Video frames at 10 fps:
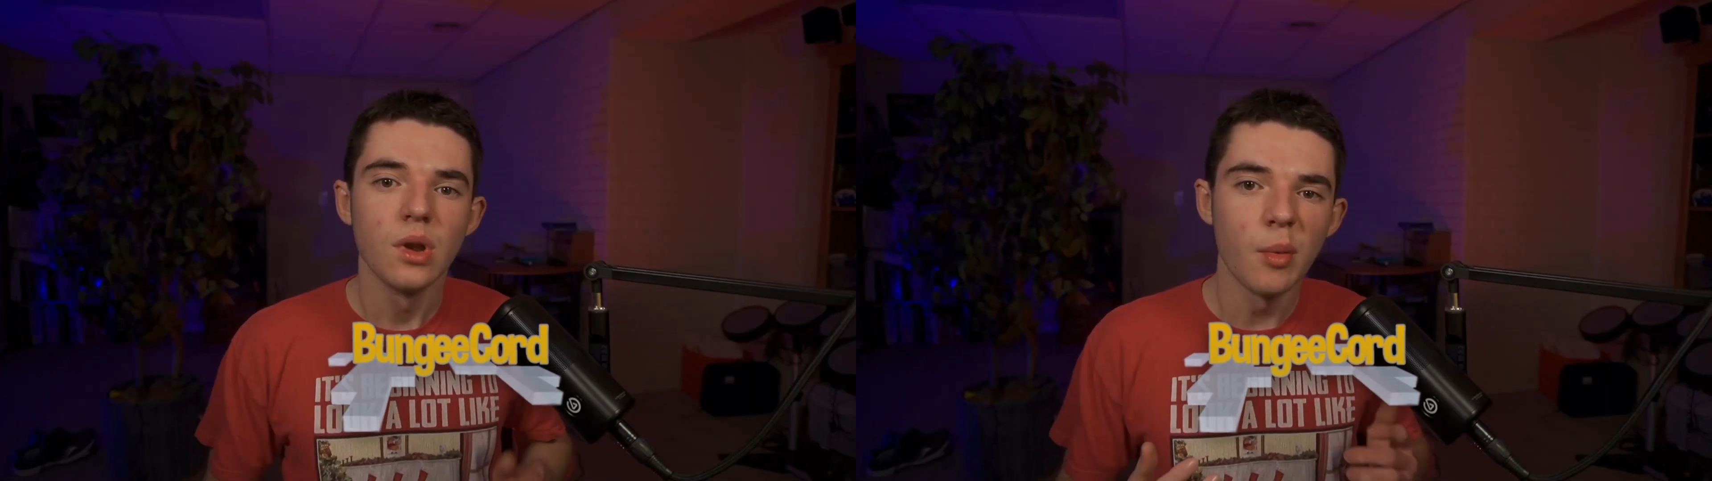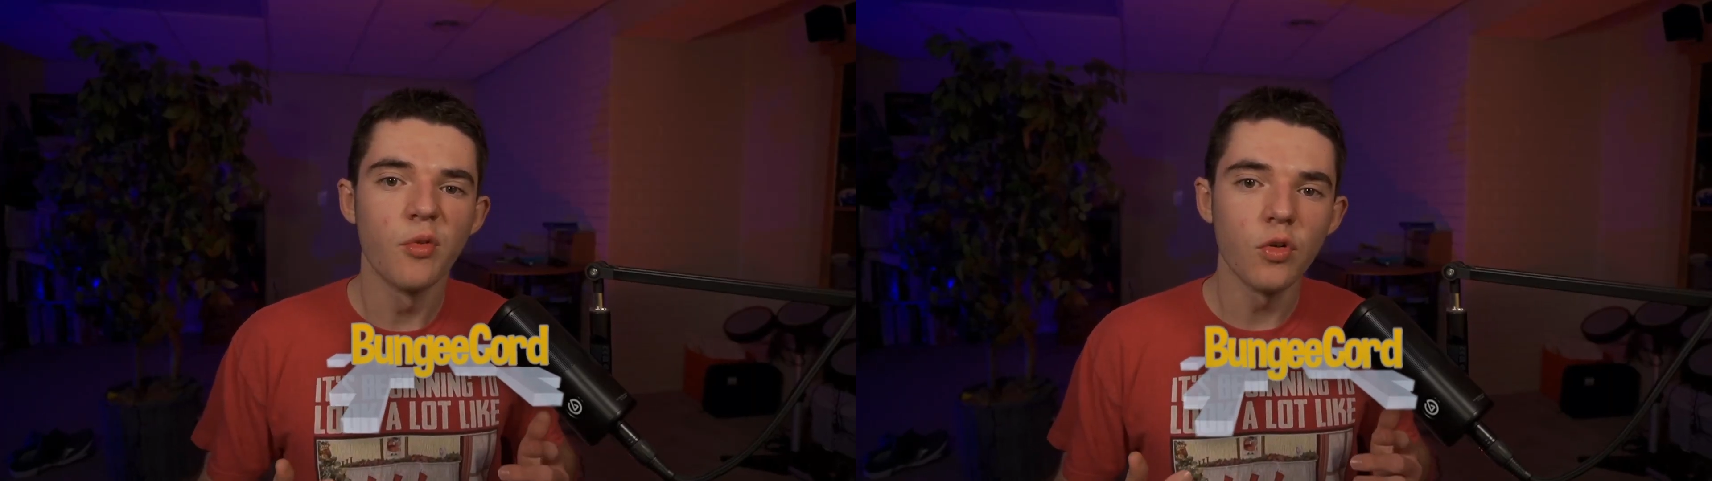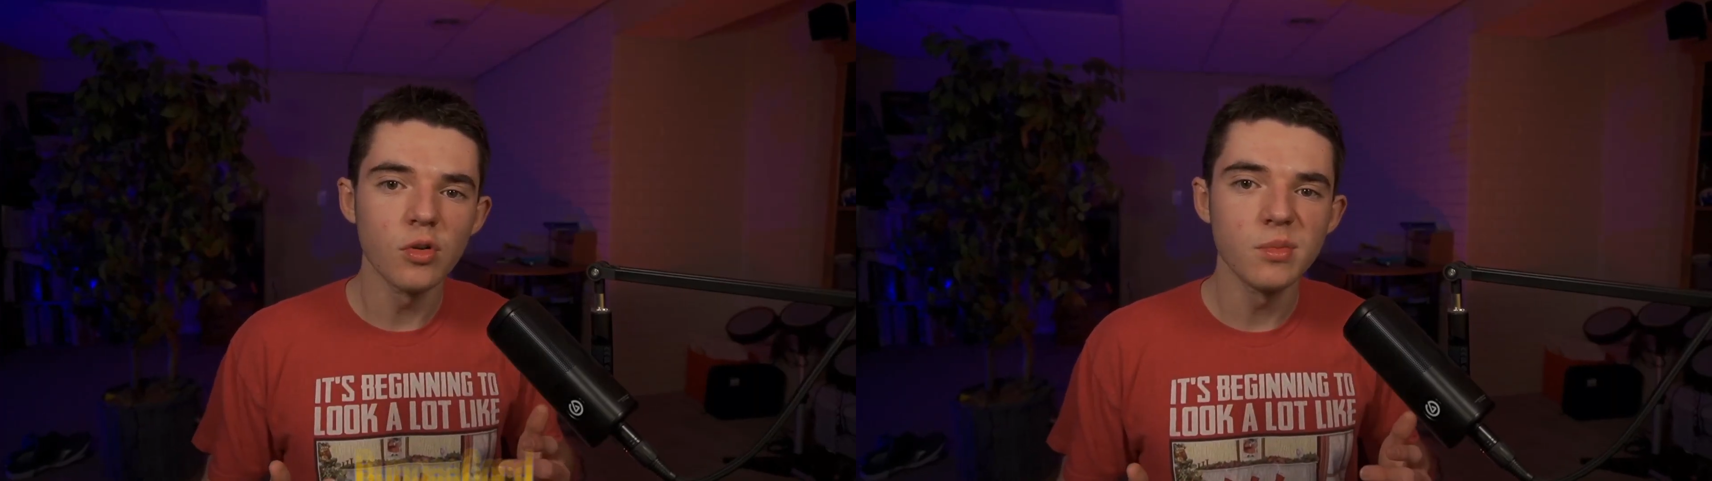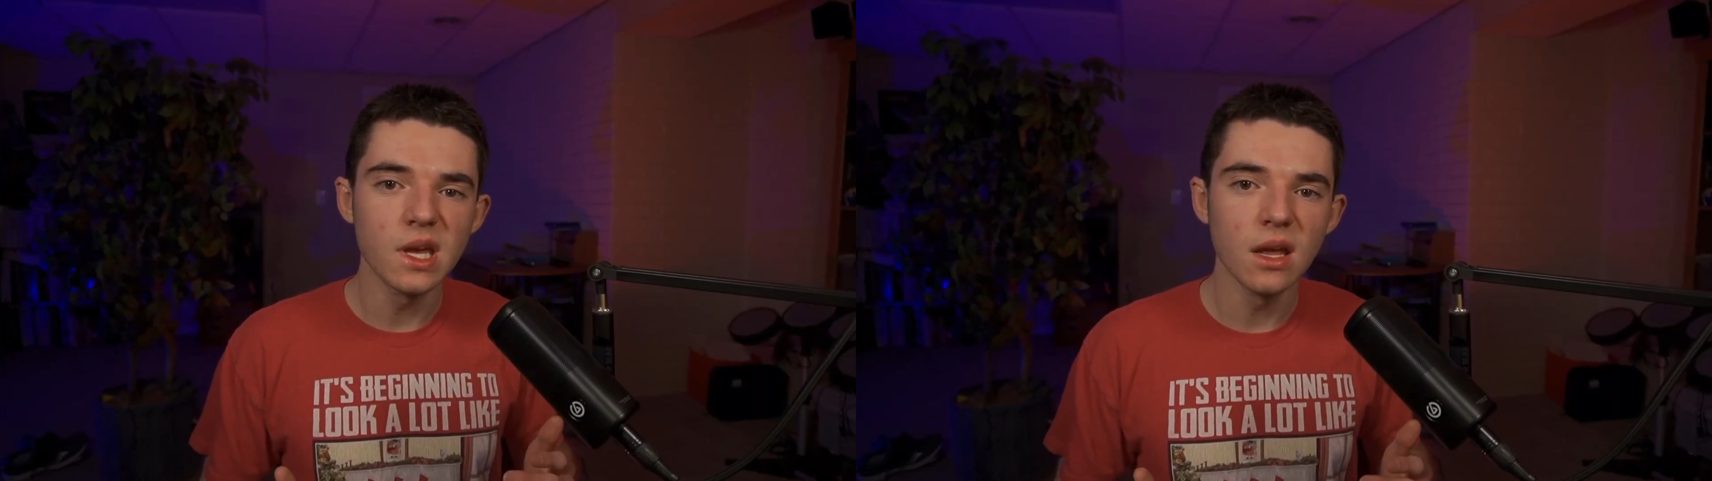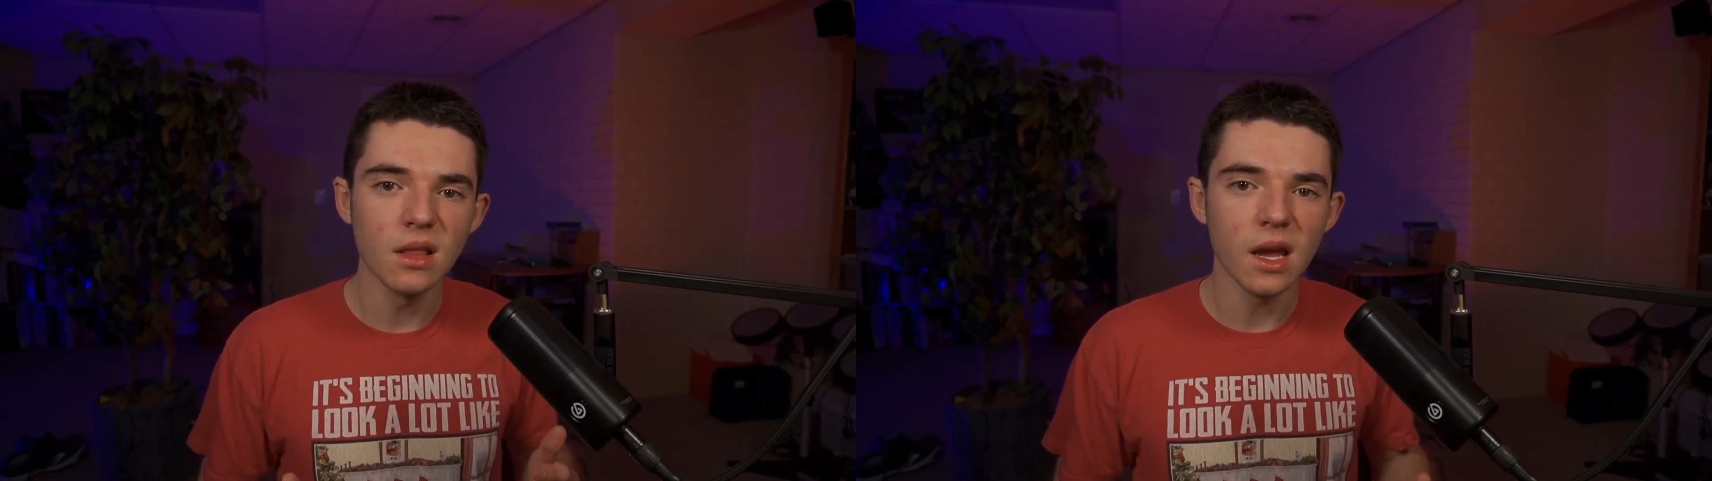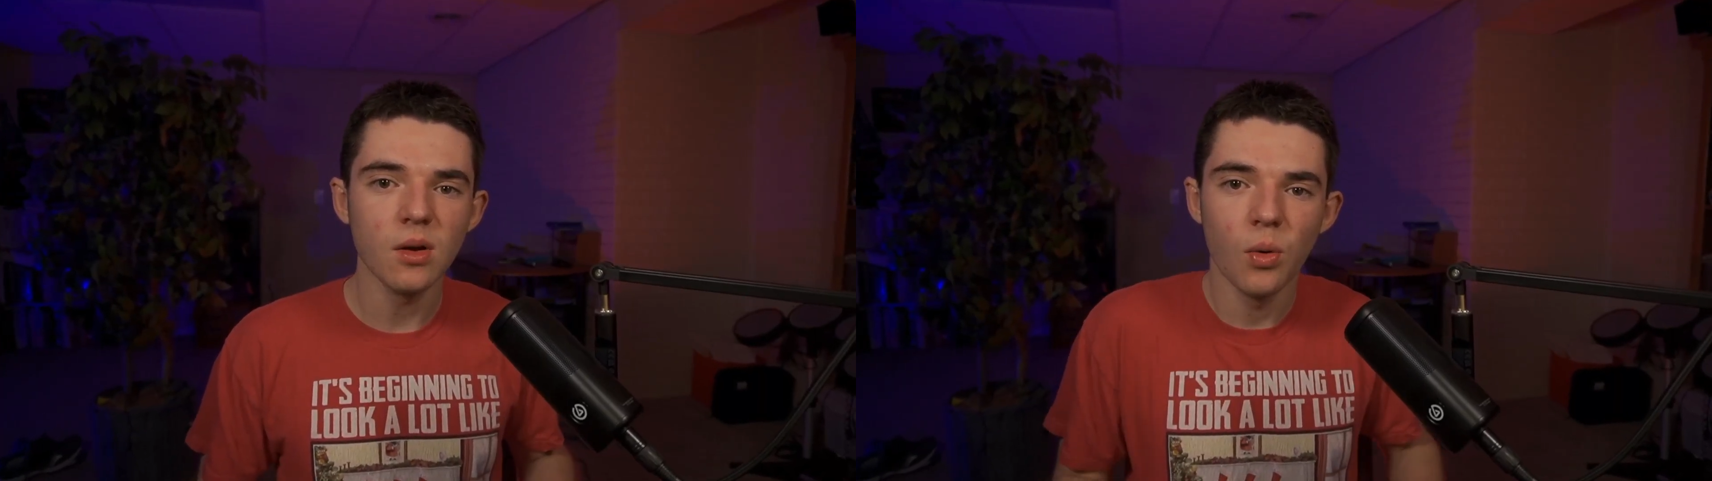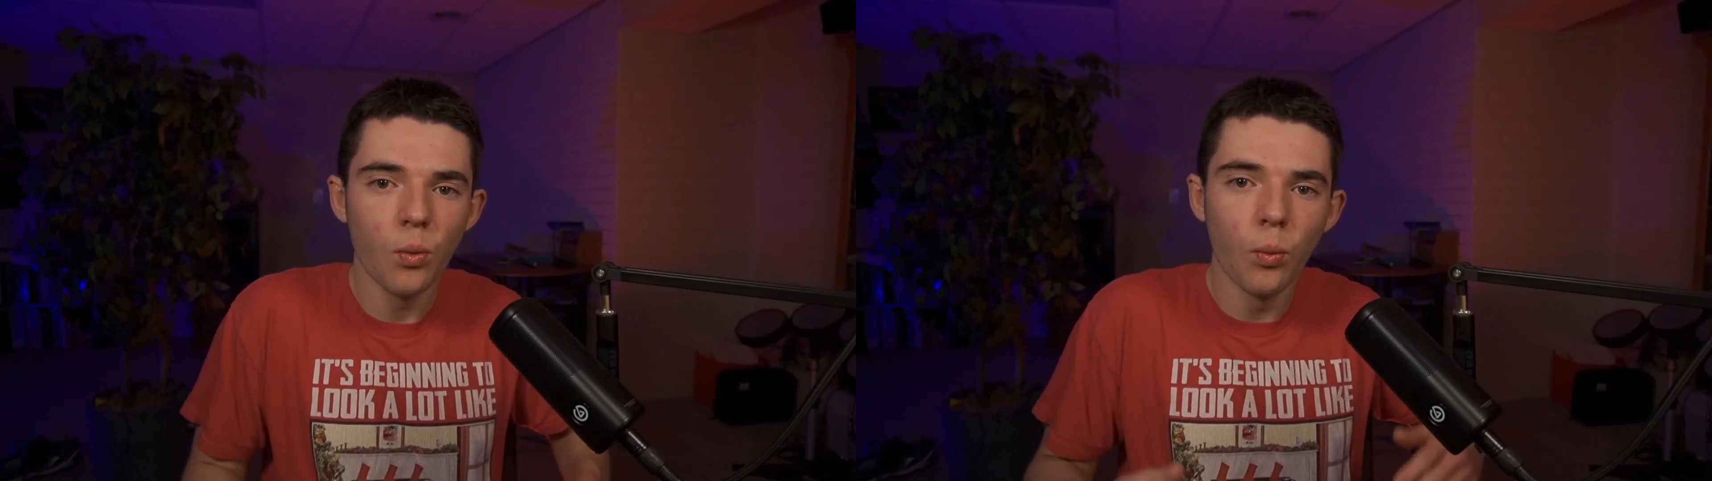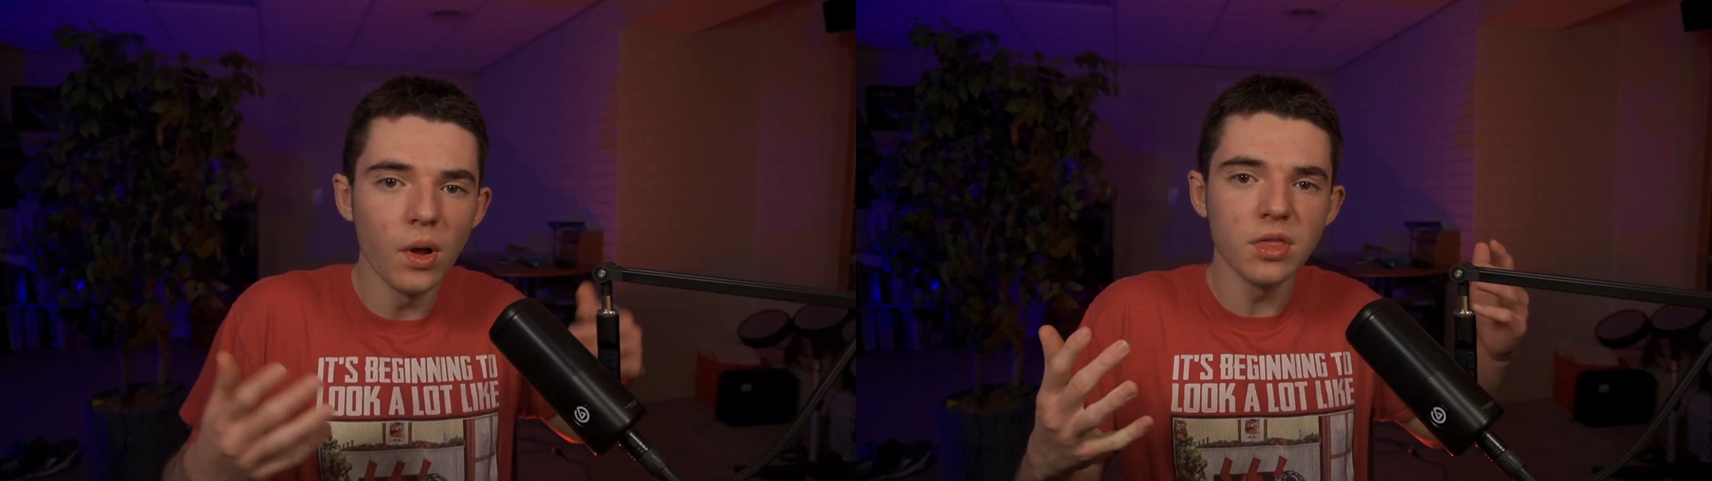Now before we begin, like,
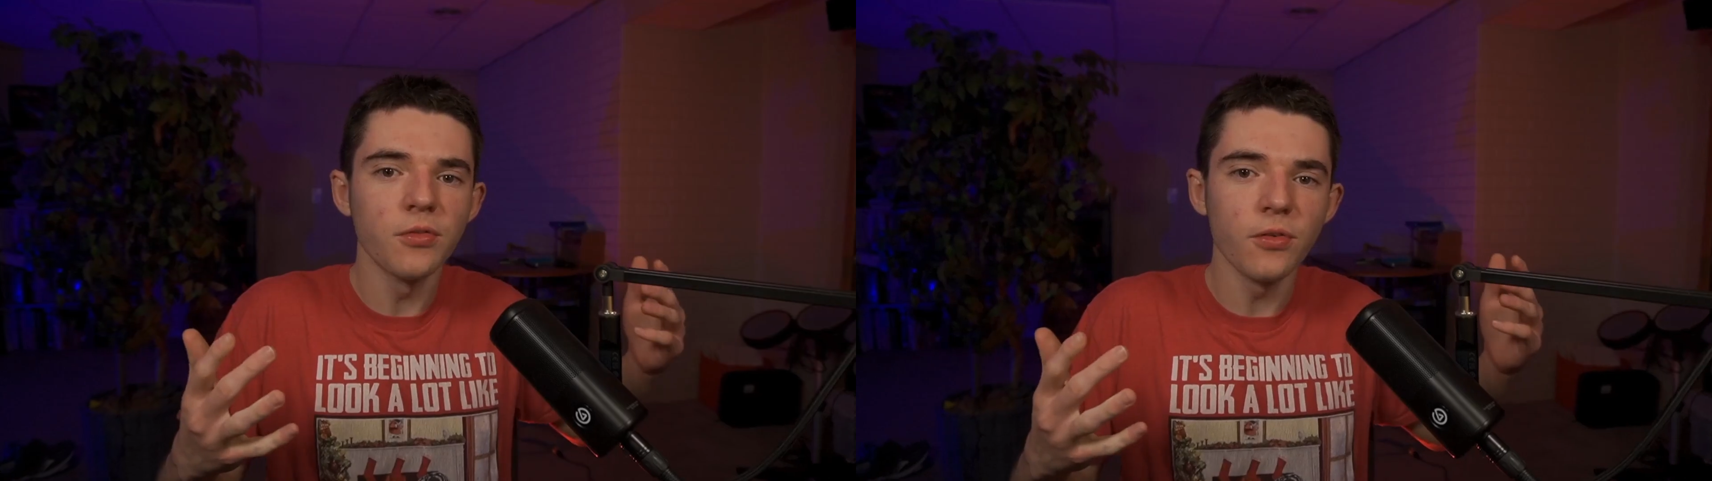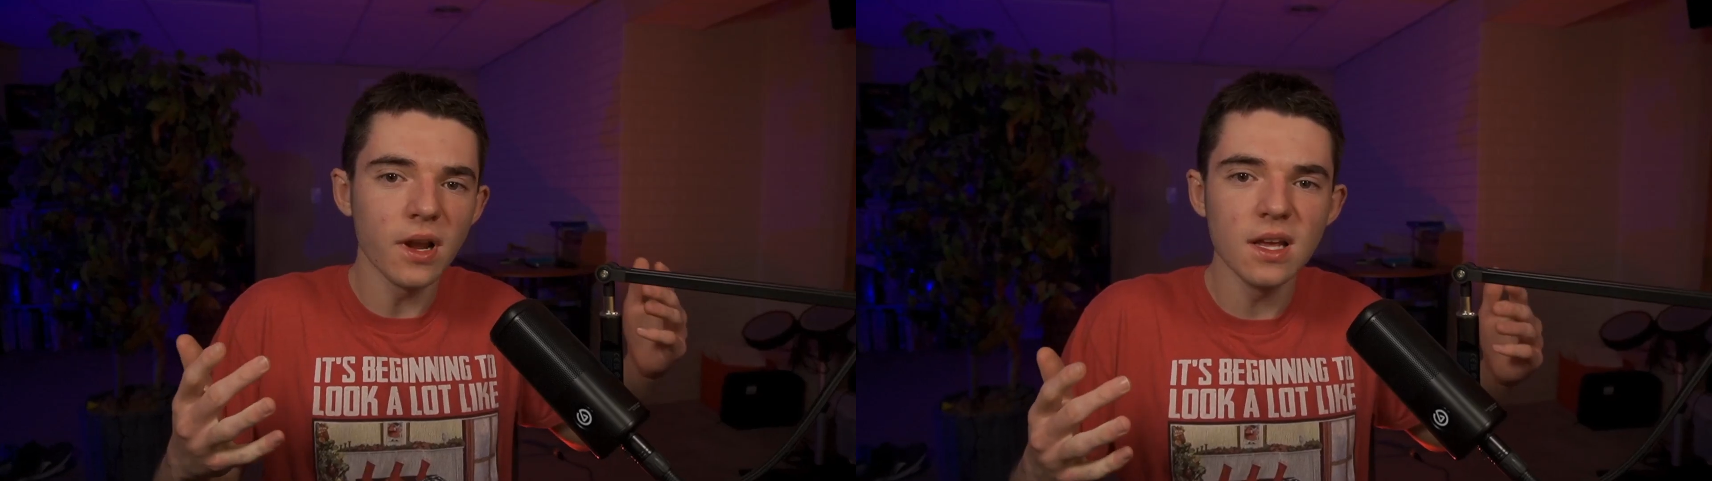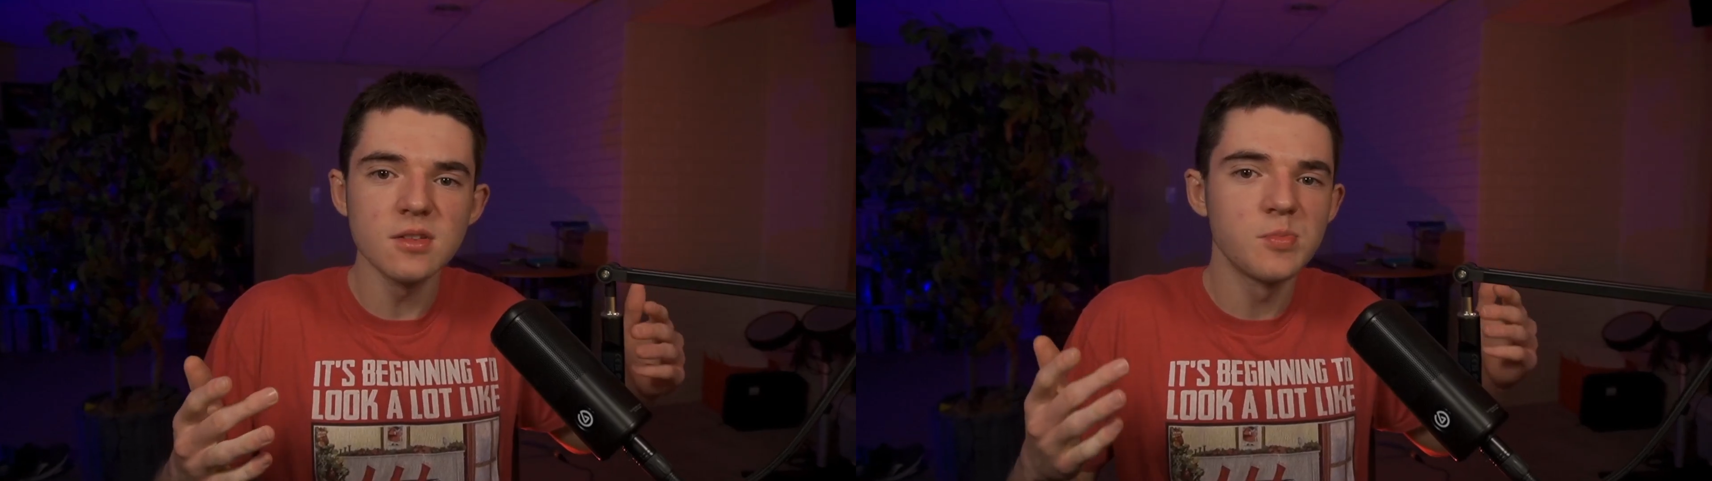what the f is